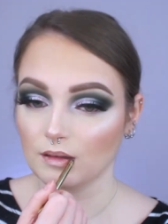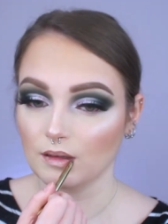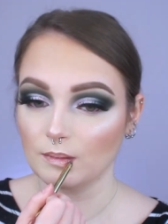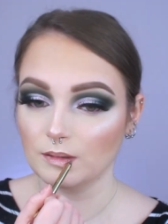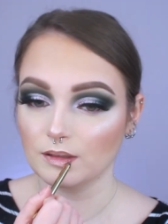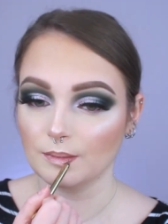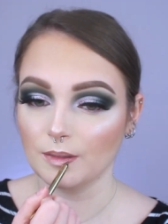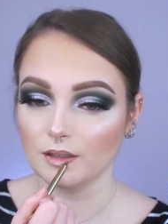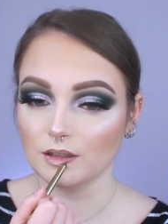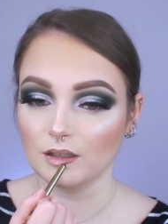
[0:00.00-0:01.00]
And I'm just going to
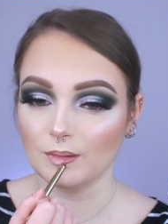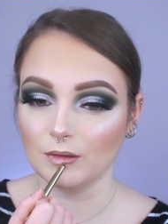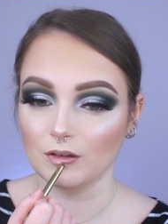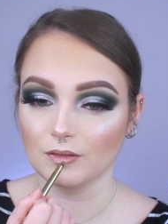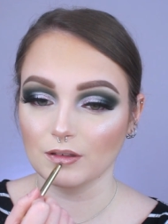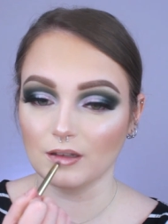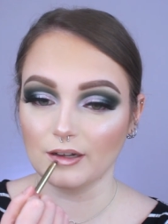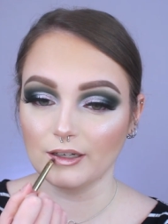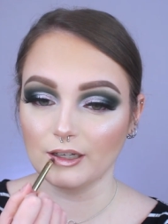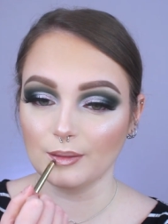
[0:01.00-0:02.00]
make sure I'm
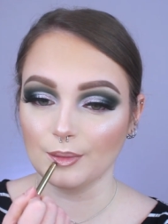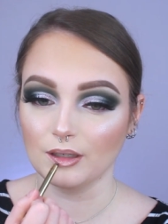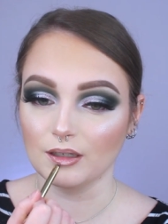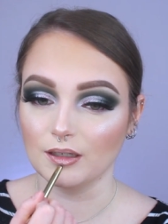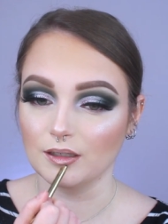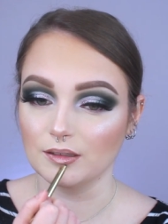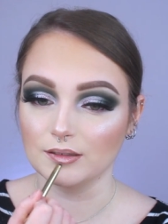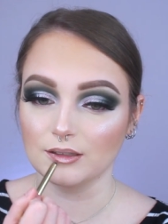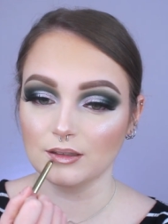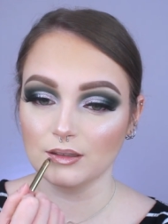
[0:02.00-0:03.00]
overlining
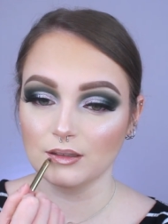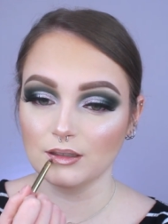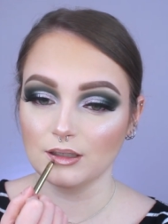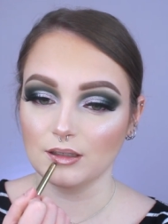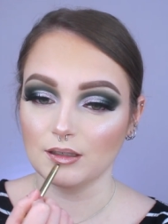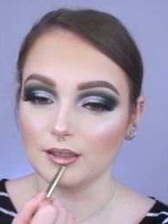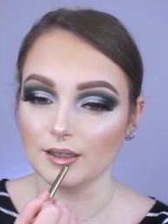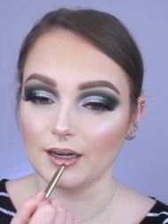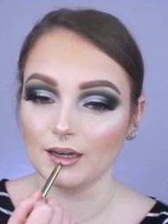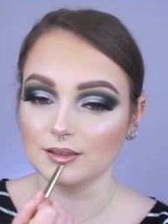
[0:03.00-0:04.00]
because I
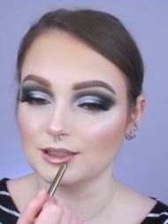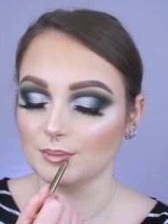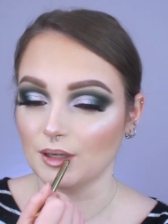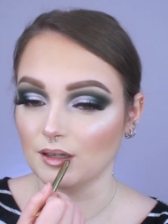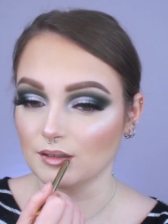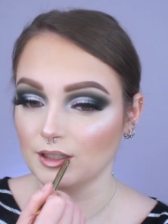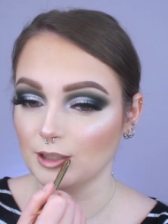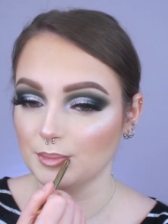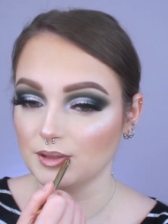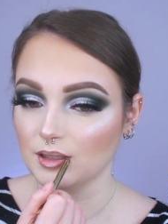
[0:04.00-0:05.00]
got small
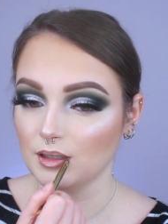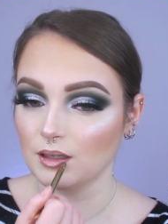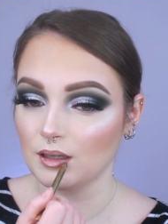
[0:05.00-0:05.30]
lips.